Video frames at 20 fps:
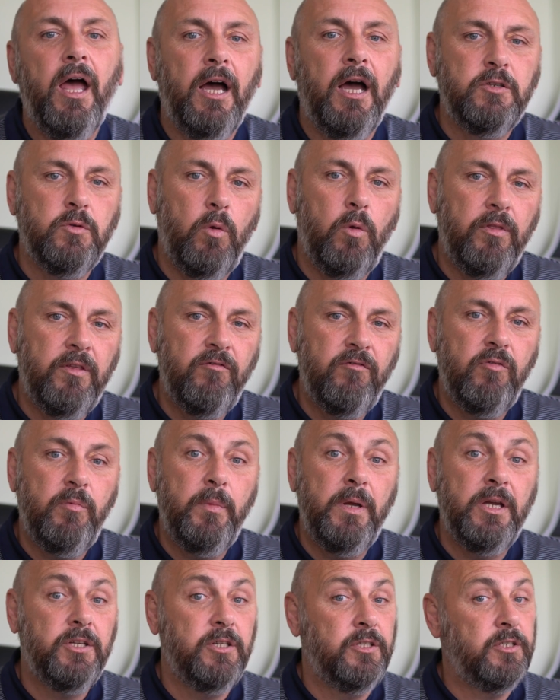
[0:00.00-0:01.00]
as all the
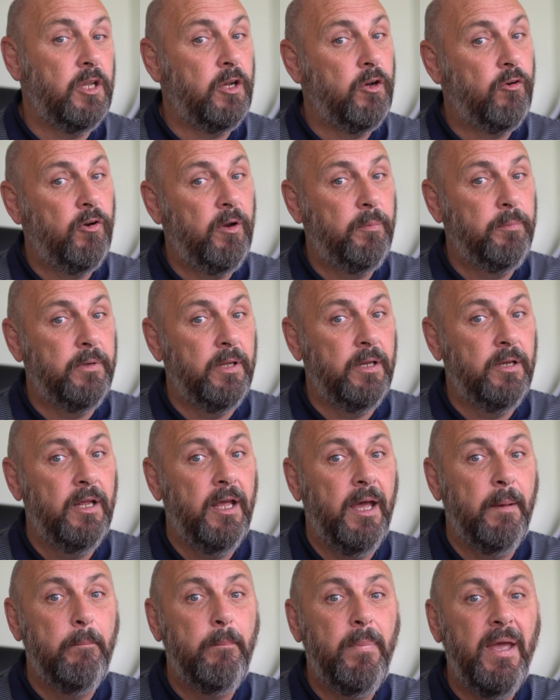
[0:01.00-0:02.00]
information is encrypted
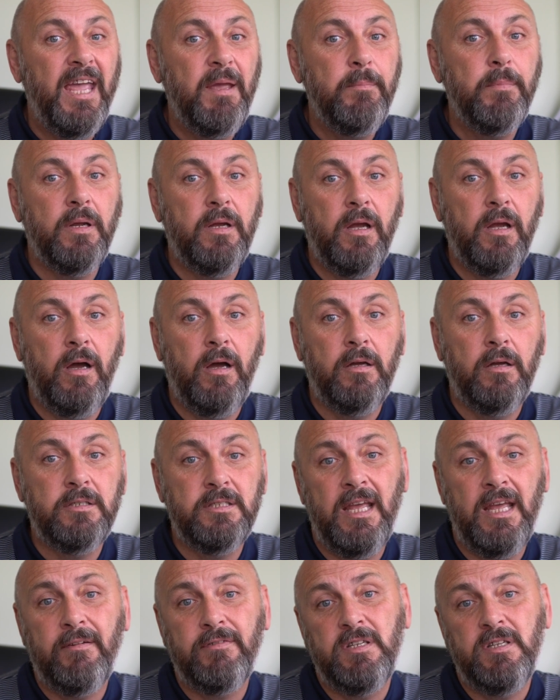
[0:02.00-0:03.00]
and payment
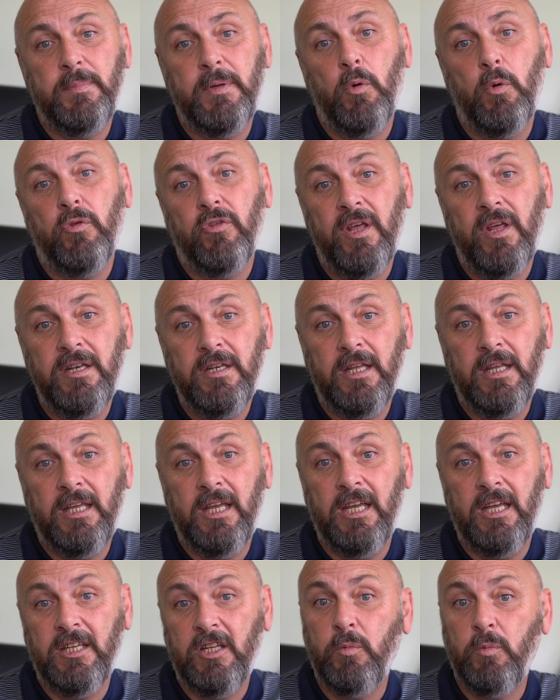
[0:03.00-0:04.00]
cards have to be
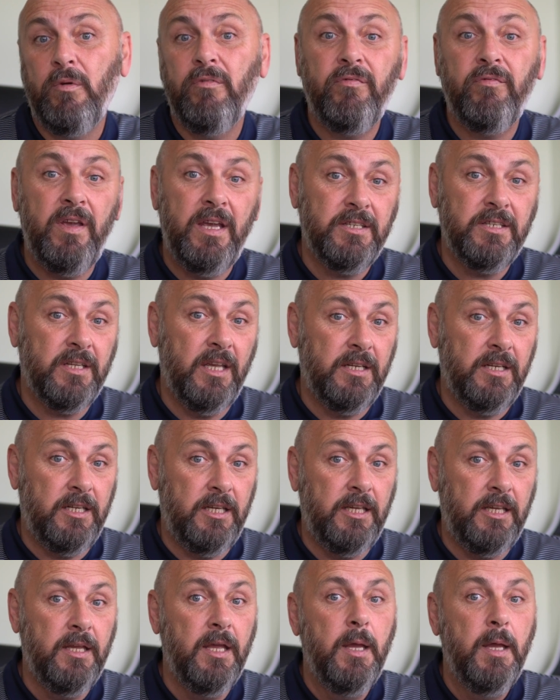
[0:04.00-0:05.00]
authenticated with Face
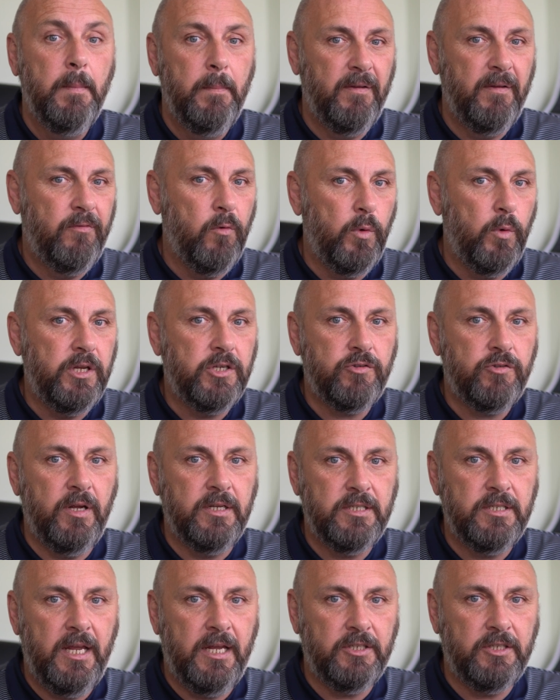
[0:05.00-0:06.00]
ID before each
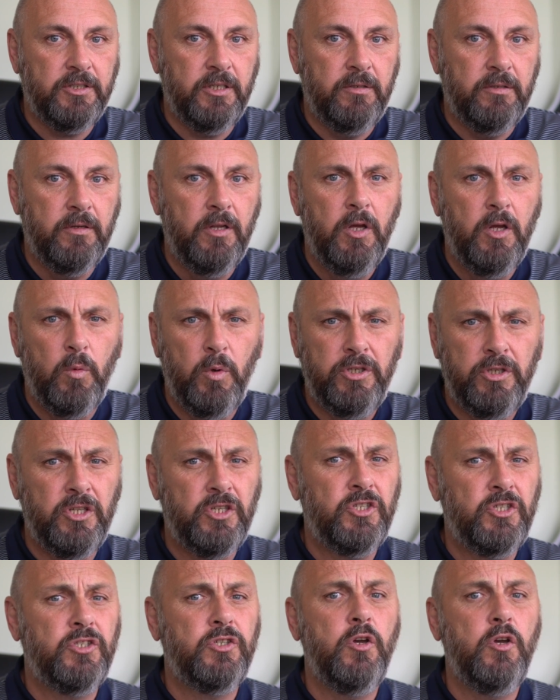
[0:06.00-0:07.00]
transaction, which is
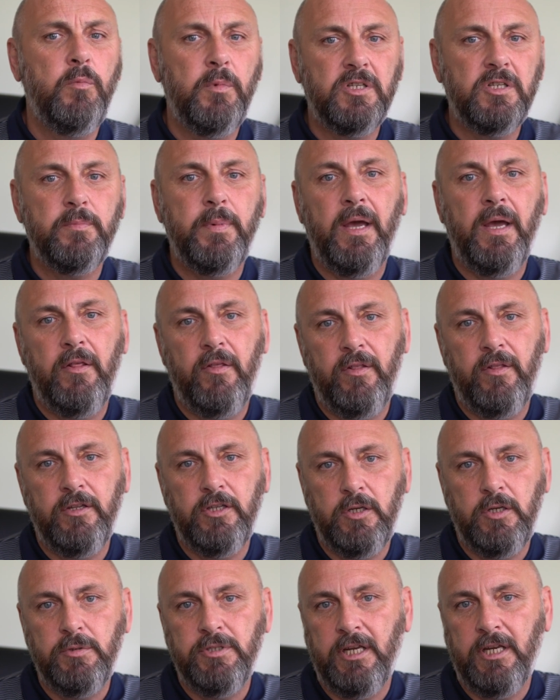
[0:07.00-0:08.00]
so much better than
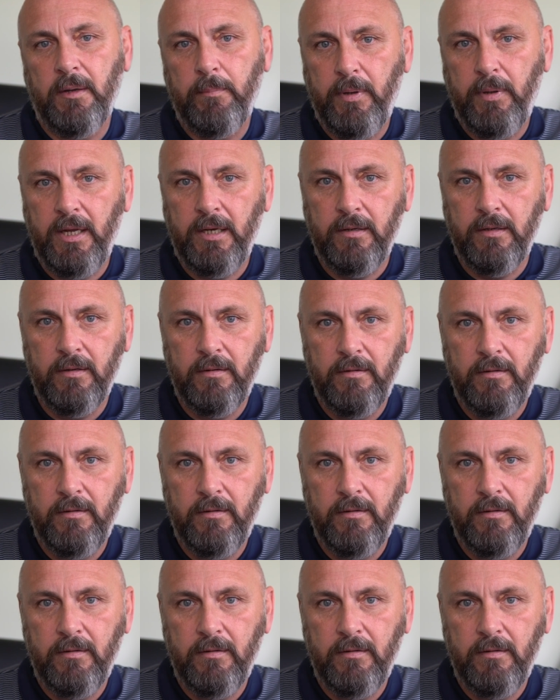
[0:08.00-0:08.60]
using a PIN.